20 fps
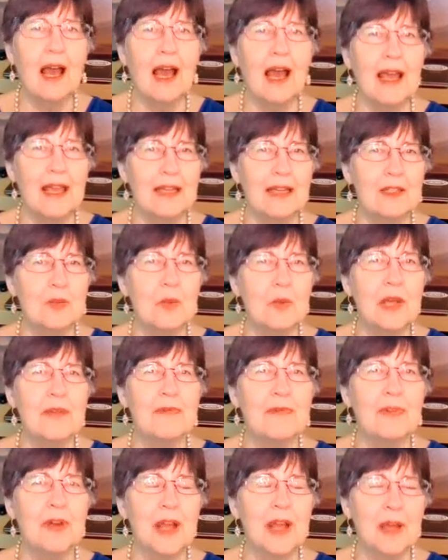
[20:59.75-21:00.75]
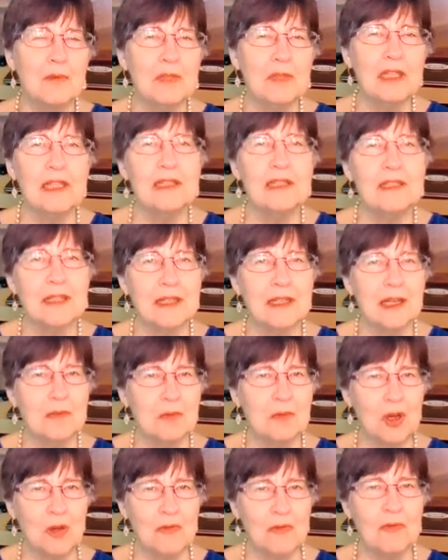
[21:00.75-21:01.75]
I had to wait for Emily to come
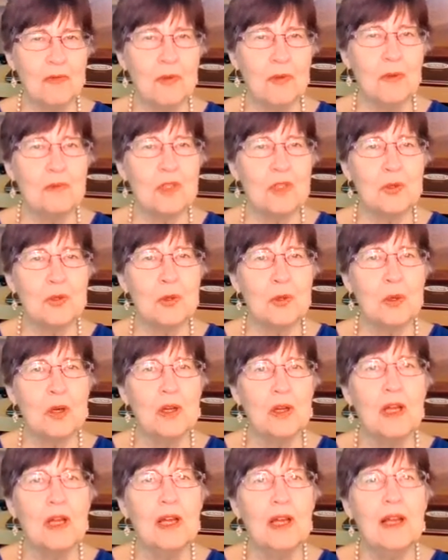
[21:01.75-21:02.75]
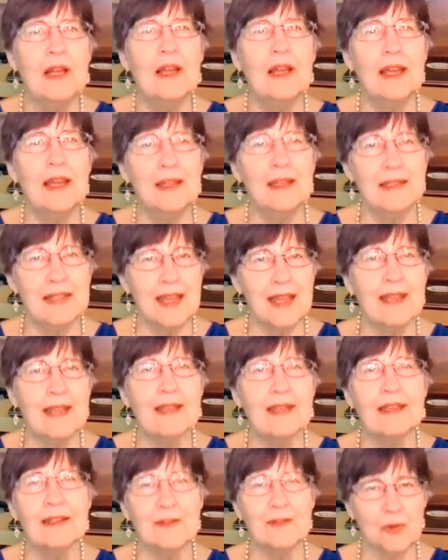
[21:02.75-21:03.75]
home from school and
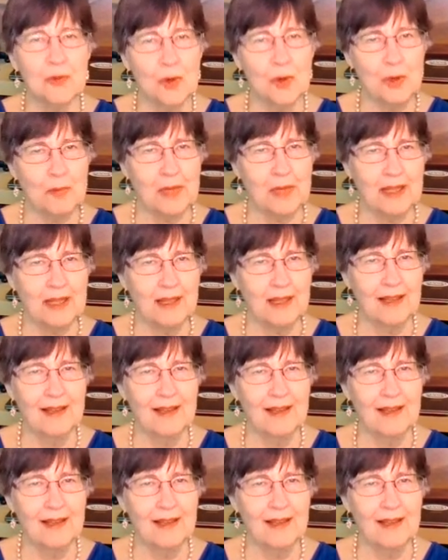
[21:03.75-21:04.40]
take it for me.